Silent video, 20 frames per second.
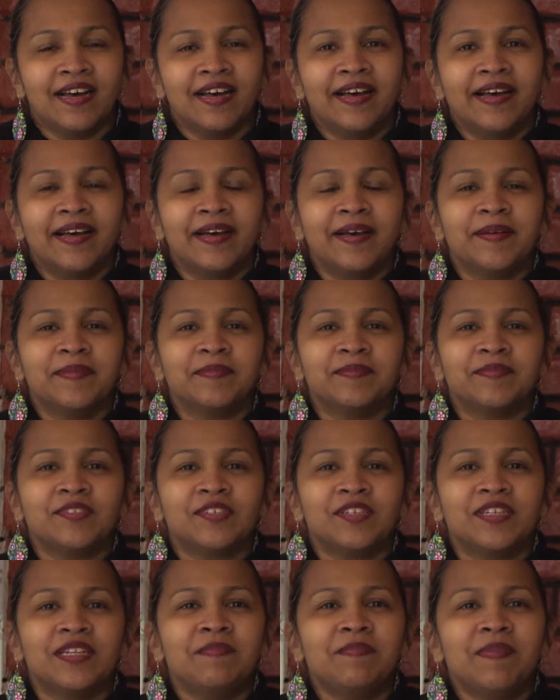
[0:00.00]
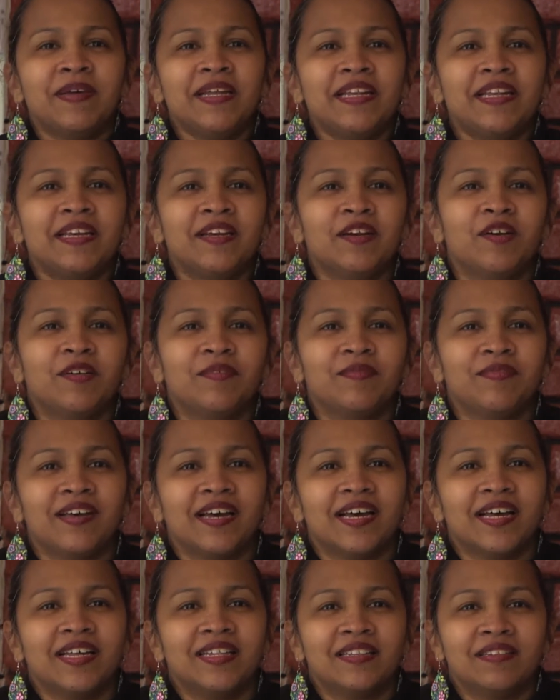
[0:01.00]
Um, so depending on
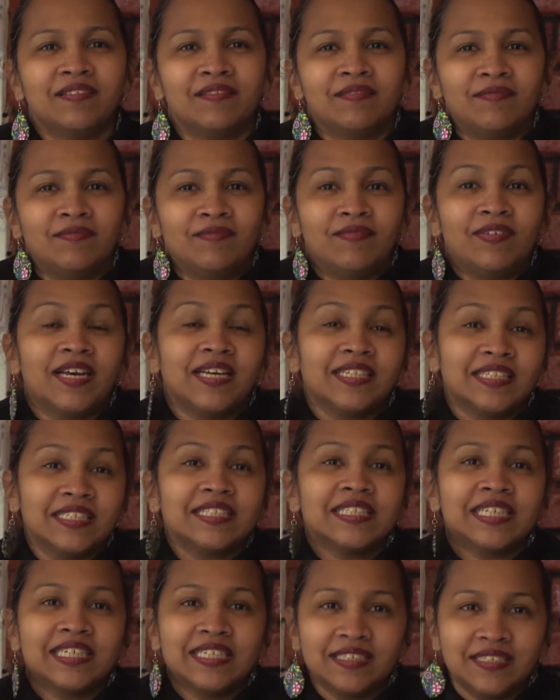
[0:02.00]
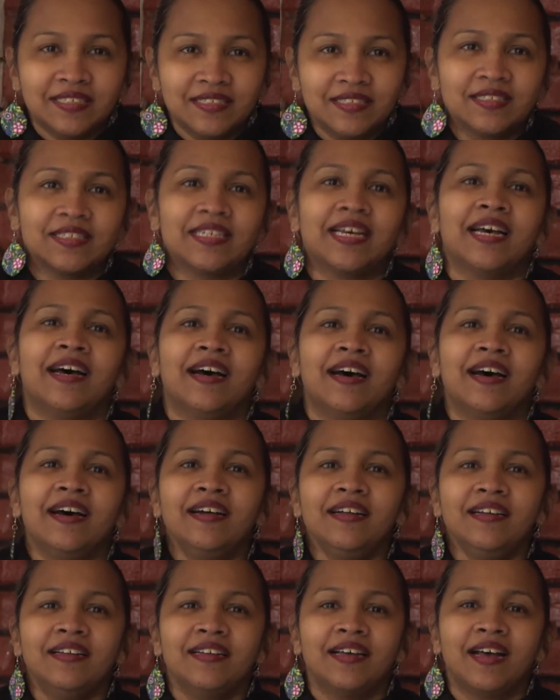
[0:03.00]
where, where the centers are,
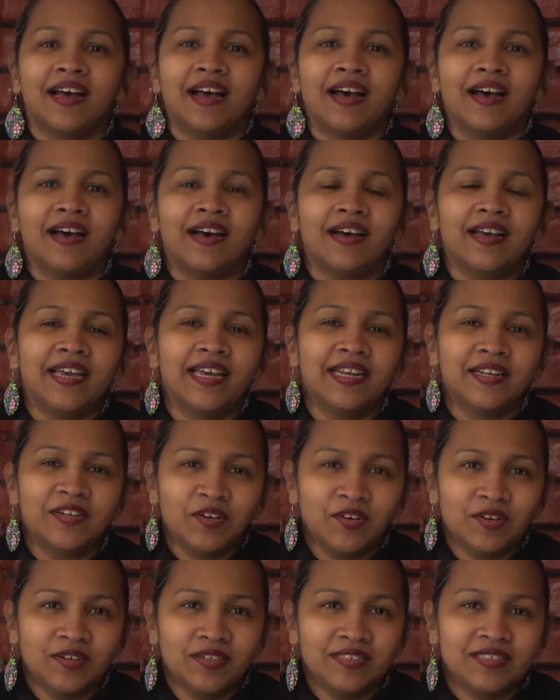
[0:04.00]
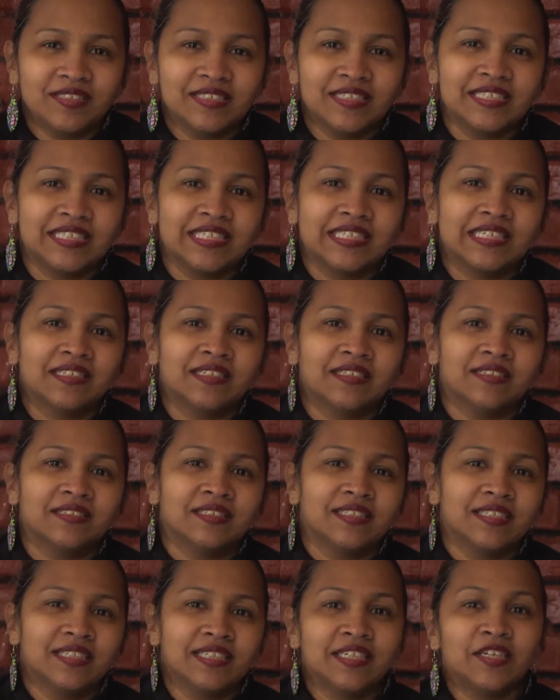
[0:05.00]
our headquarters is in a
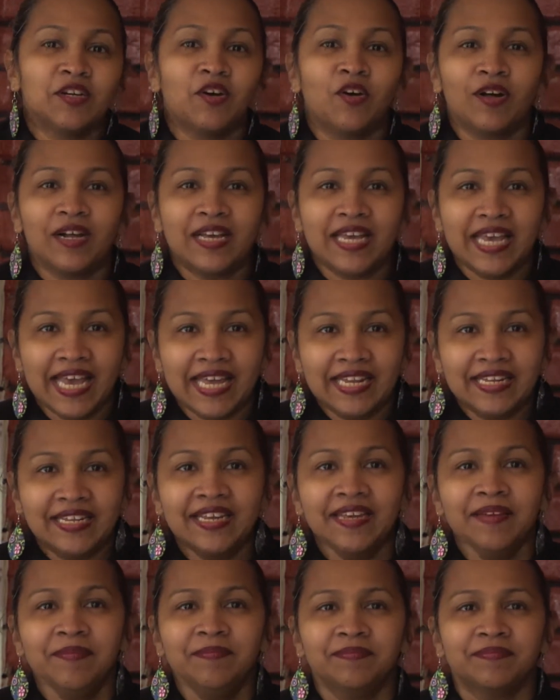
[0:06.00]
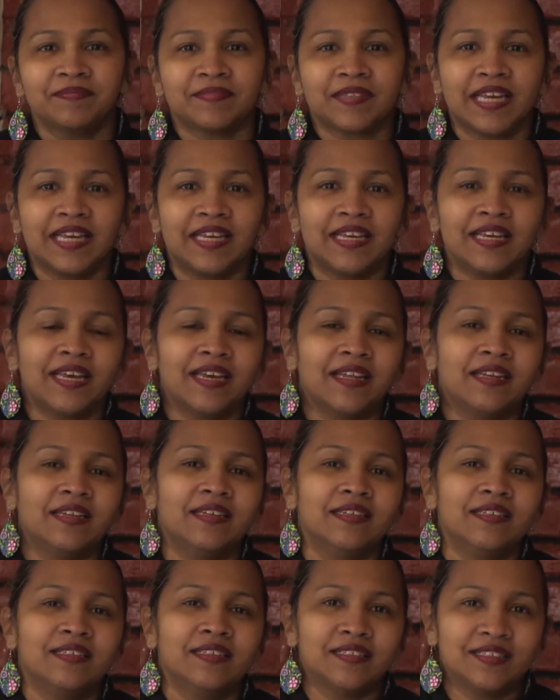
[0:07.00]
city called Kandy, and
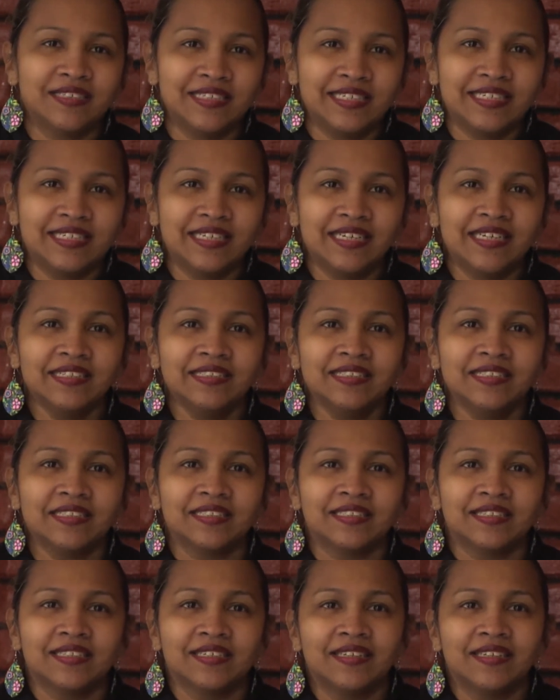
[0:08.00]
Kandy is street kids.